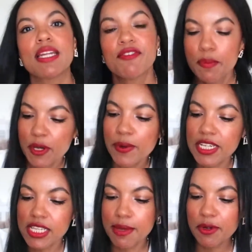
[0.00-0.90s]
I'm gonna have to be
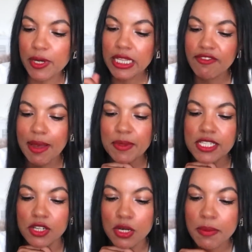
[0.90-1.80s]
quick. So let me quickly wrap
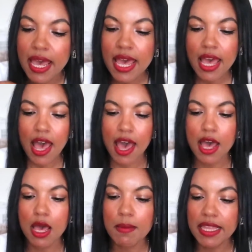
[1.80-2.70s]
this up.
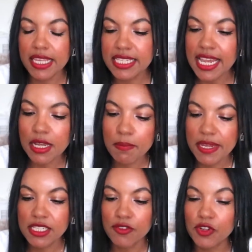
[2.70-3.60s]
Um, and the second
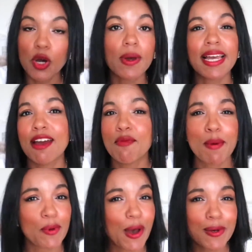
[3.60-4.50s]
piece of note, I can't
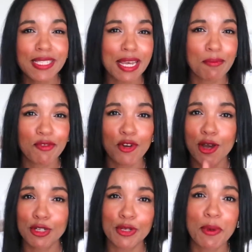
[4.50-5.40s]
remember what I was saying
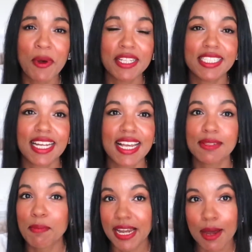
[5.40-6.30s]
before, I do
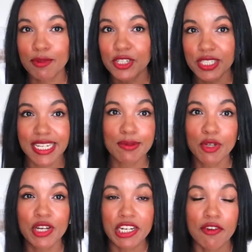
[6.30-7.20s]
apologise. My camera just
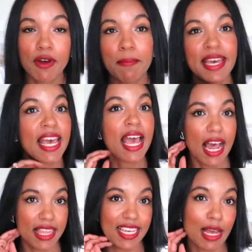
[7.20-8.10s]
keeps cutting off on me.
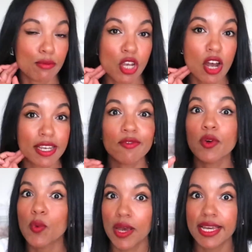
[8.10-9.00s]
I think I'm talking
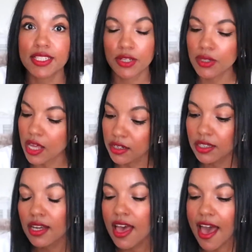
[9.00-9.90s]
for way too long.